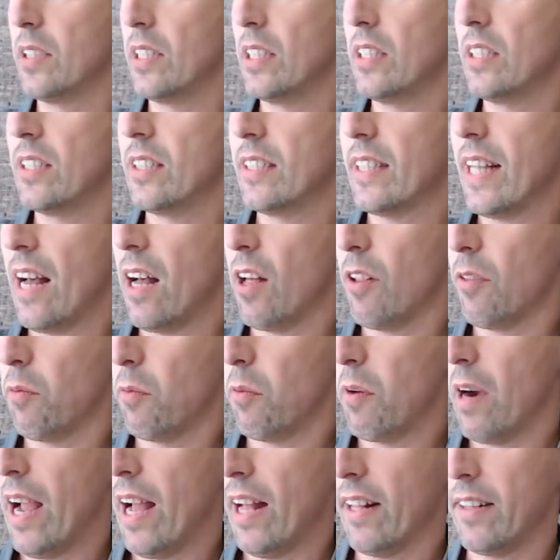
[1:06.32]
Stealth
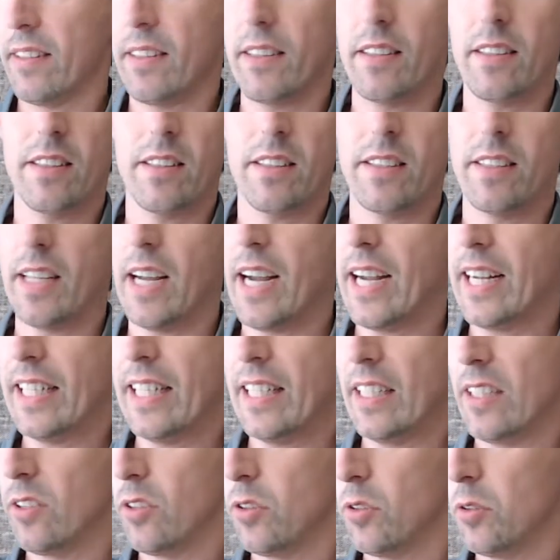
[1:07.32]
Red
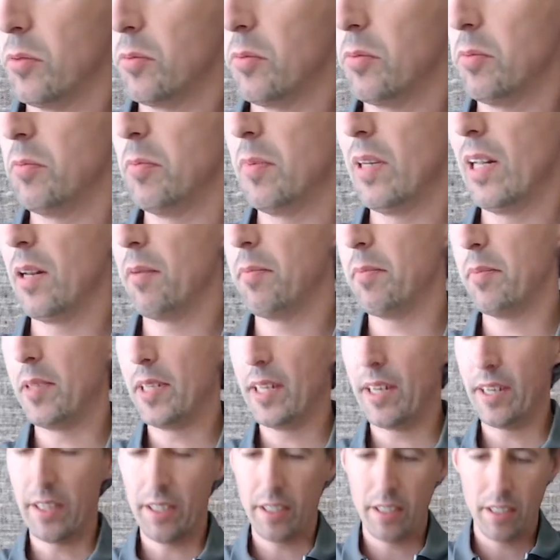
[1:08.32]

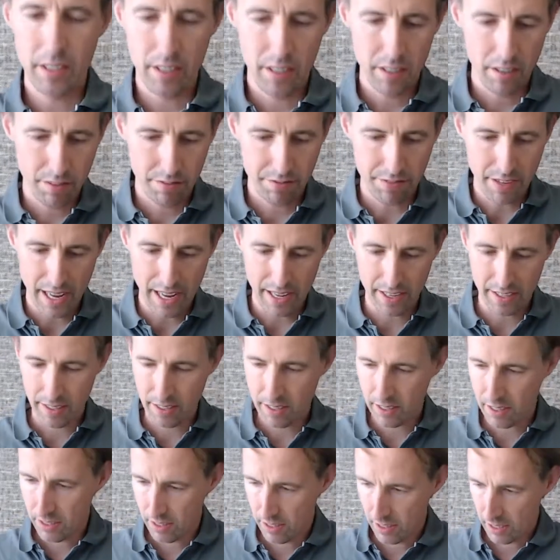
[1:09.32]
92mm fan.
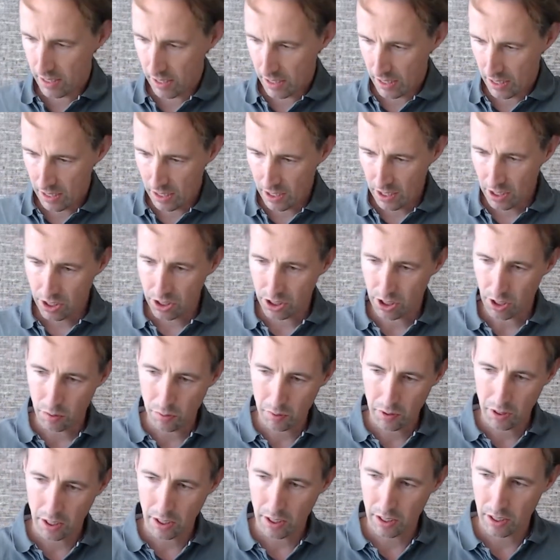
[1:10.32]
So
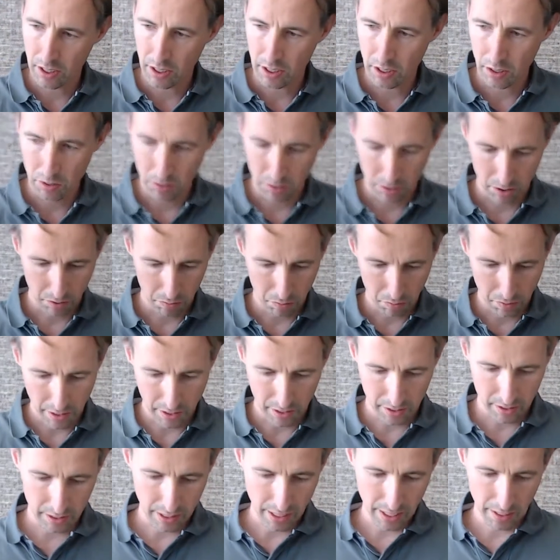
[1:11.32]
we're gonna look
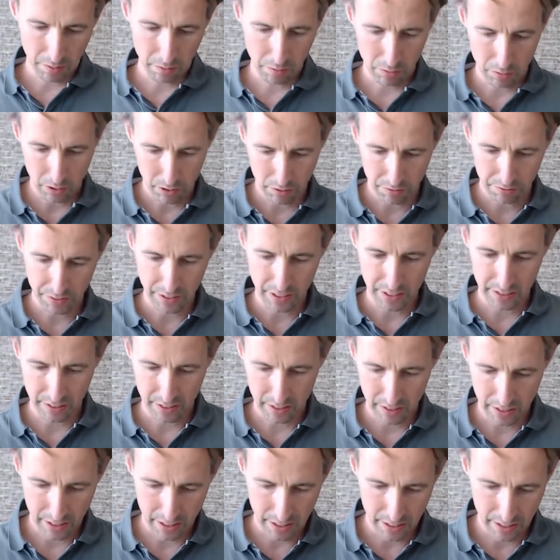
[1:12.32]
whether that will fit
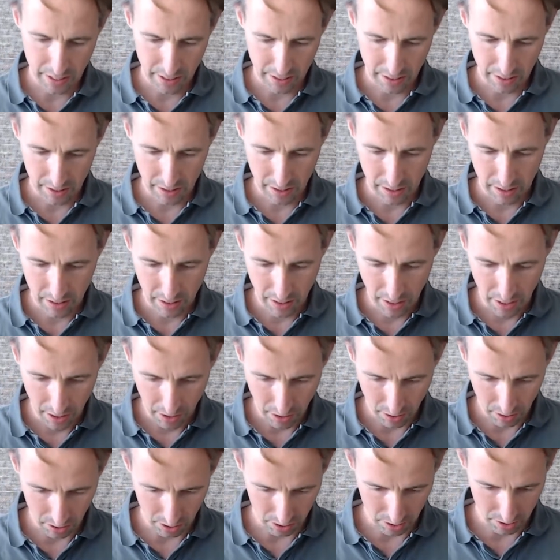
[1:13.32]
in here
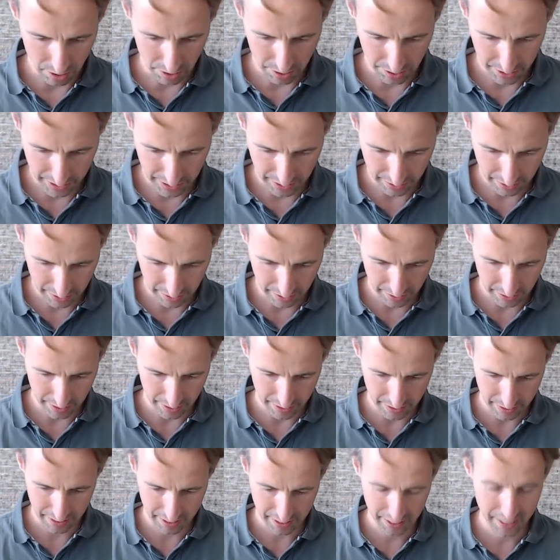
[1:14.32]
or on here.
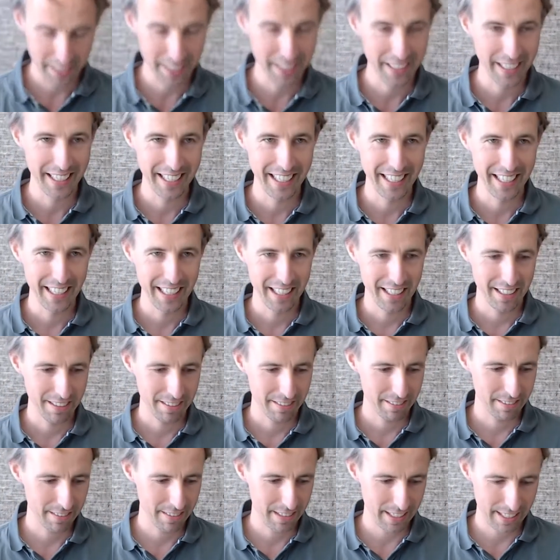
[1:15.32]

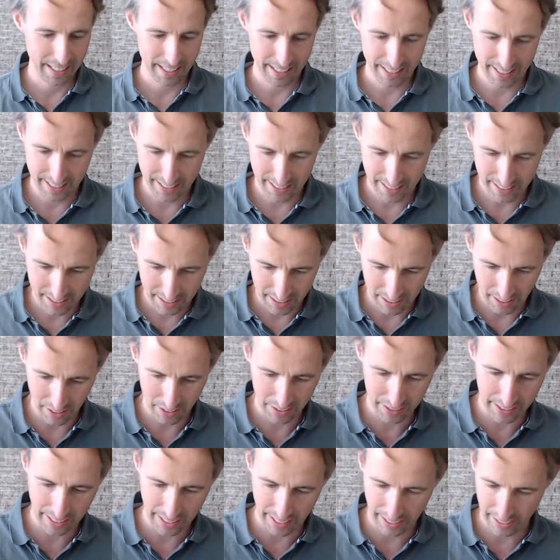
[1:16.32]
Right.
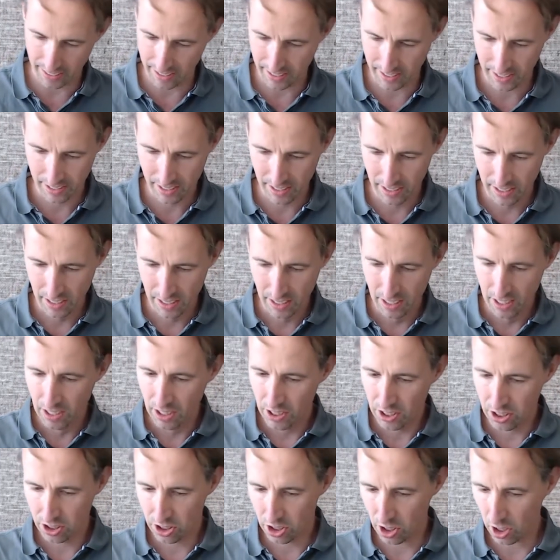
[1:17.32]
Okay.
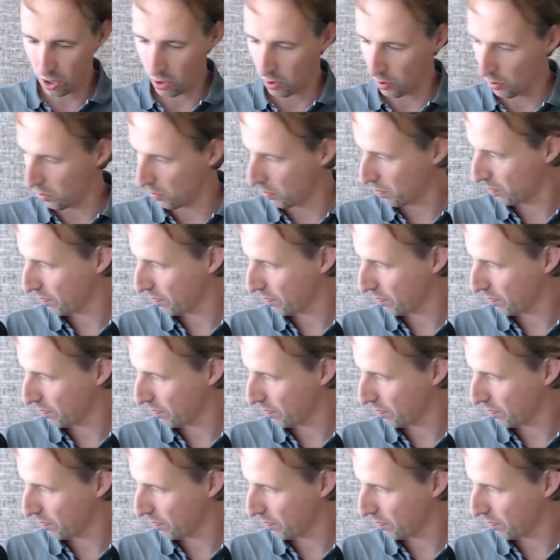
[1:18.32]
So